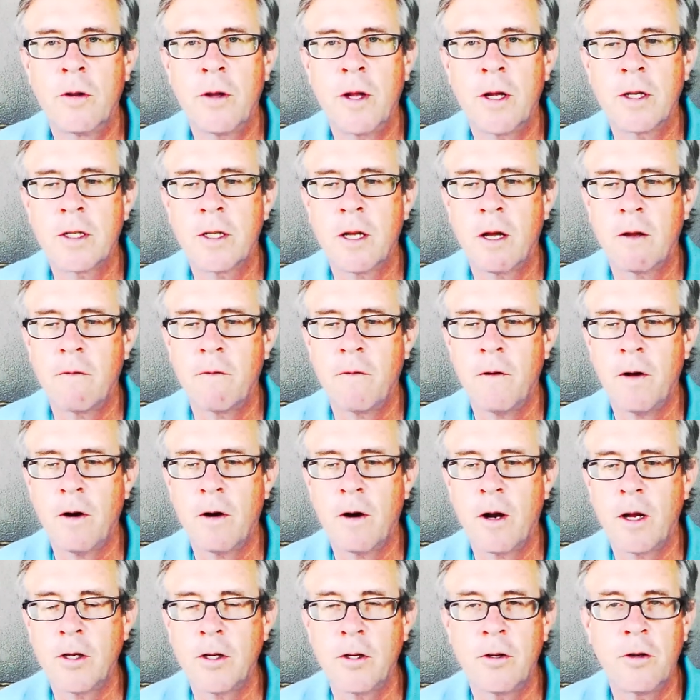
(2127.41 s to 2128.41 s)
and that's not
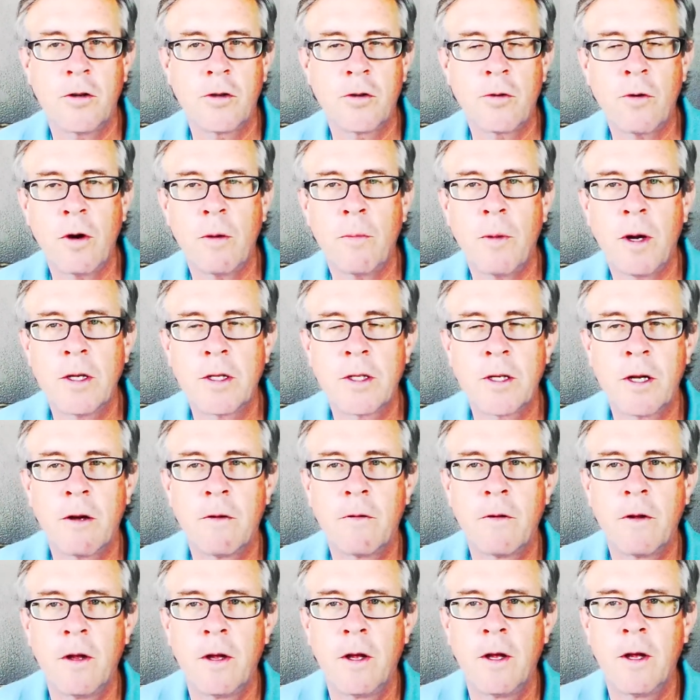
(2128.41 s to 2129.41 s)
fair and I should destroy
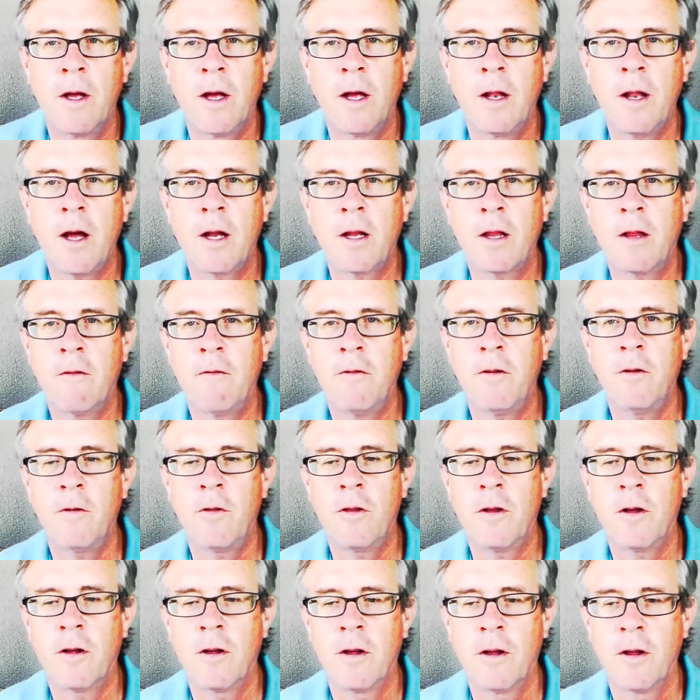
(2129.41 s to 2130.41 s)
myself and not give
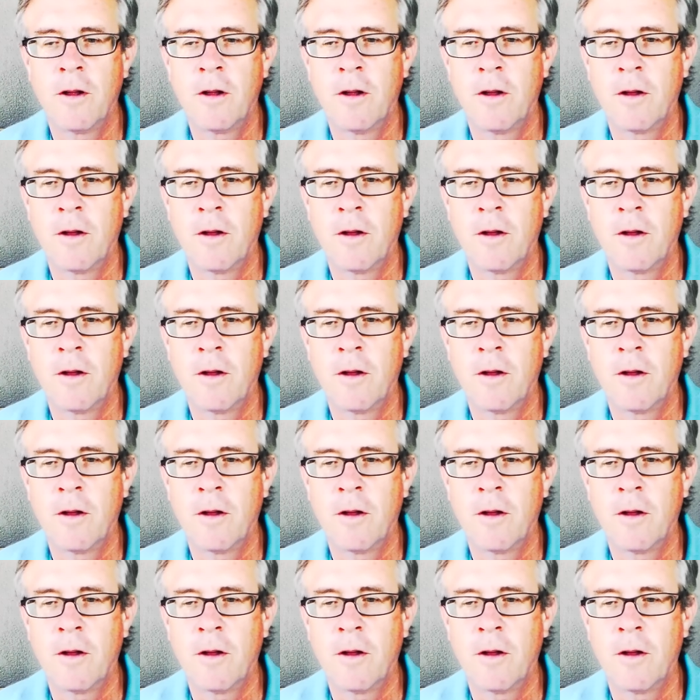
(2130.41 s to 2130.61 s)
you the,